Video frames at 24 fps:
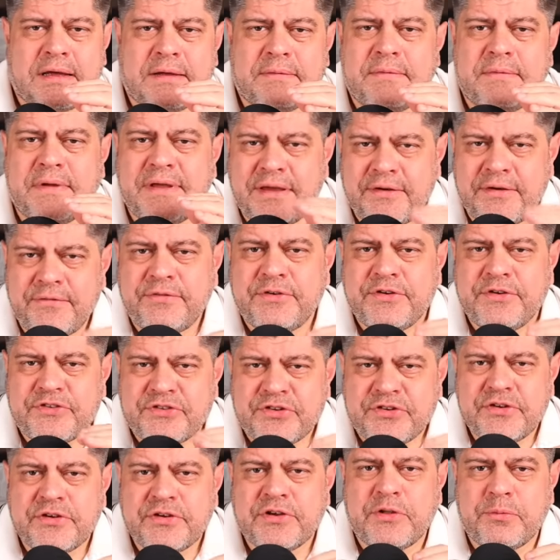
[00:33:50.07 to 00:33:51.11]
every
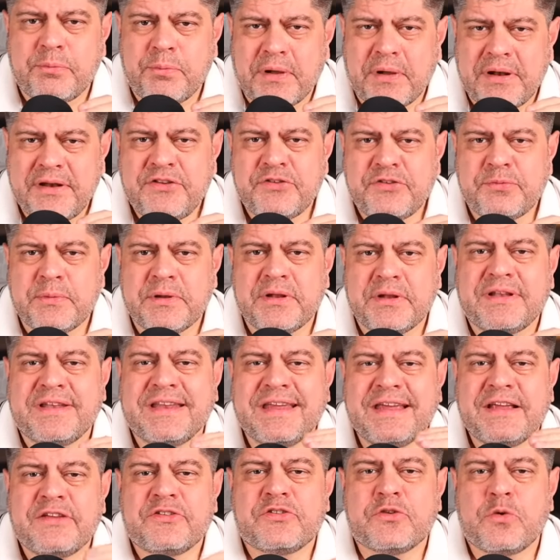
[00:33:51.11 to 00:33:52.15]
single policeman
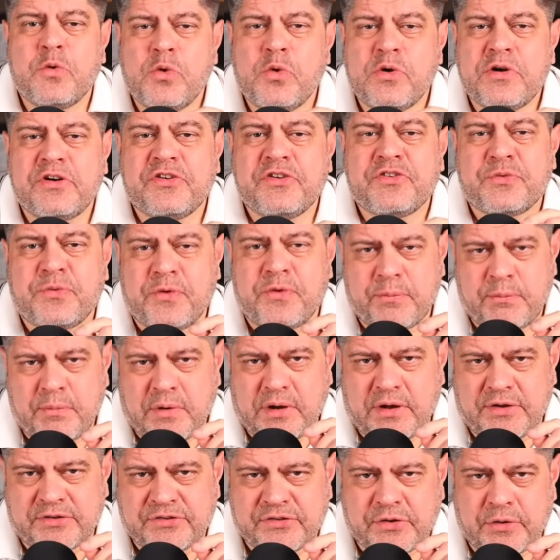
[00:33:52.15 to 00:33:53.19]
takes orders from
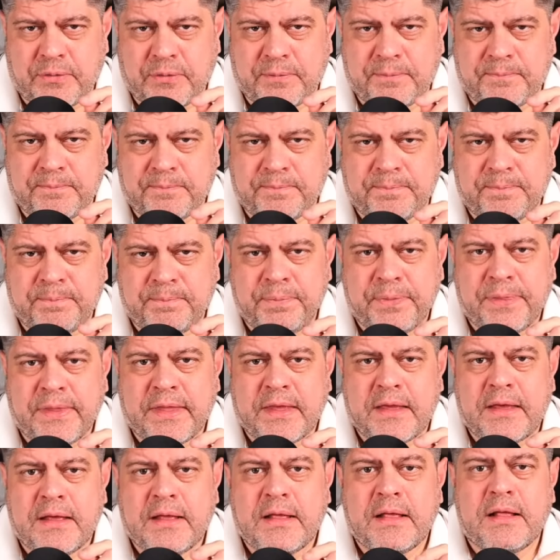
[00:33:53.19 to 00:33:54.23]
Moscow.
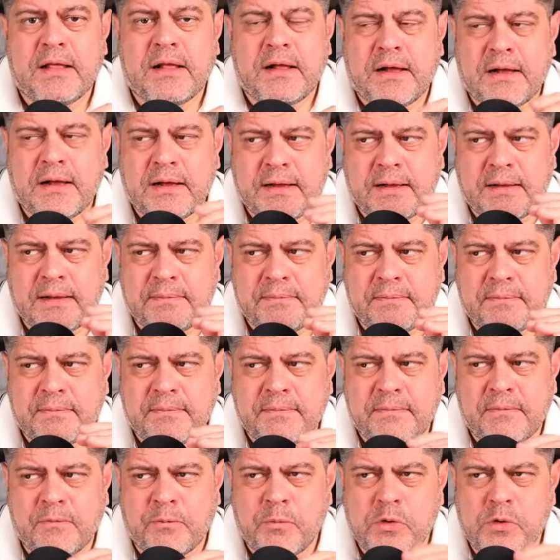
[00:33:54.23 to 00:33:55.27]

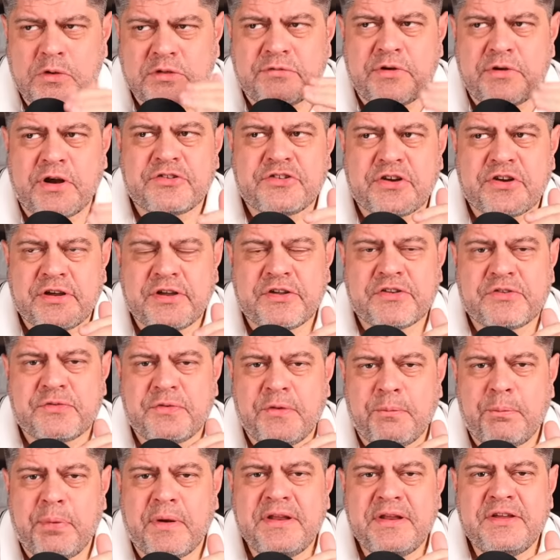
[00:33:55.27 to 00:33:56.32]
What Russia has for
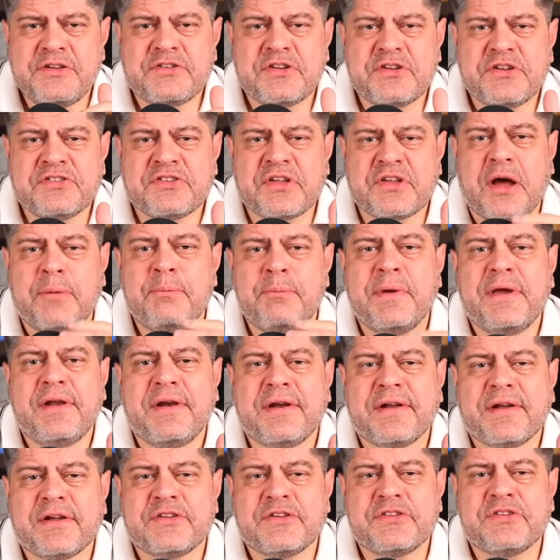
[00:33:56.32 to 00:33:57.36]
police is
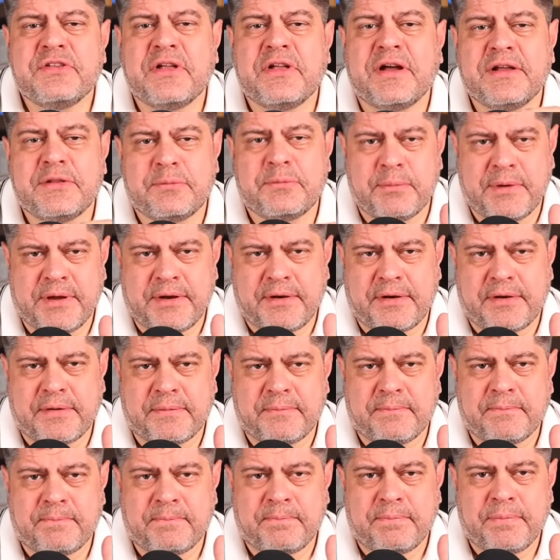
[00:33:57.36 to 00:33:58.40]
America's nightmare.
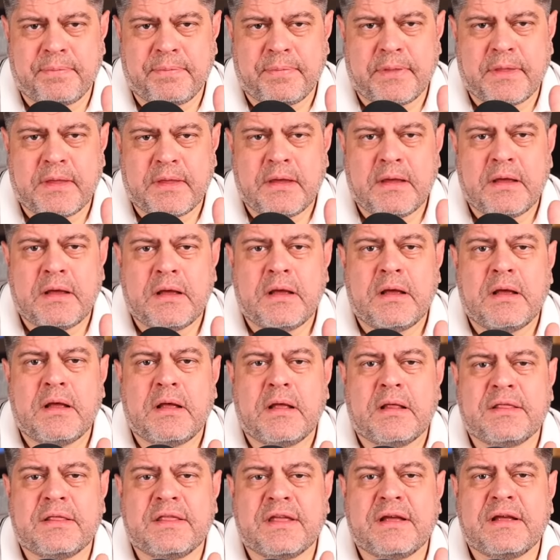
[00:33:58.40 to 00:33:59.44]

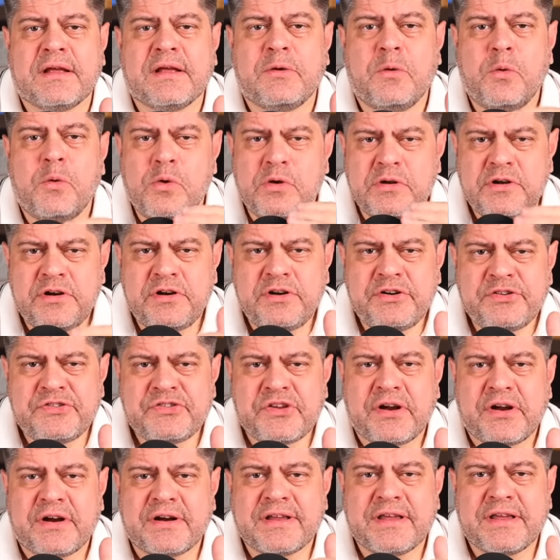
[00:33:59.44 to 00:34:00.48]
The orders
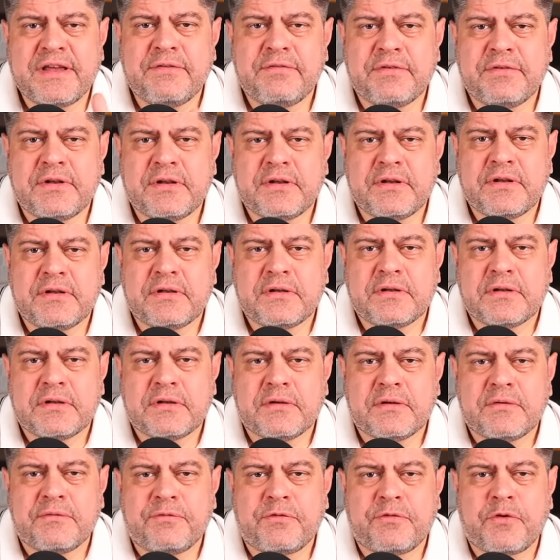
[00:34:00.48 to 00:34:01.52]
are given
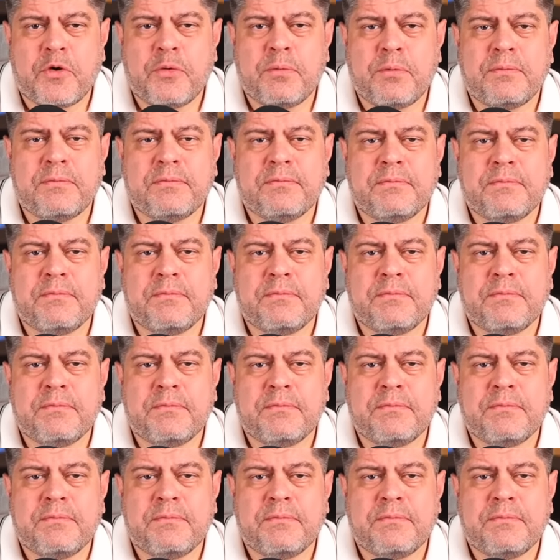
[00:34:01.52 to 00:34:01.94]
from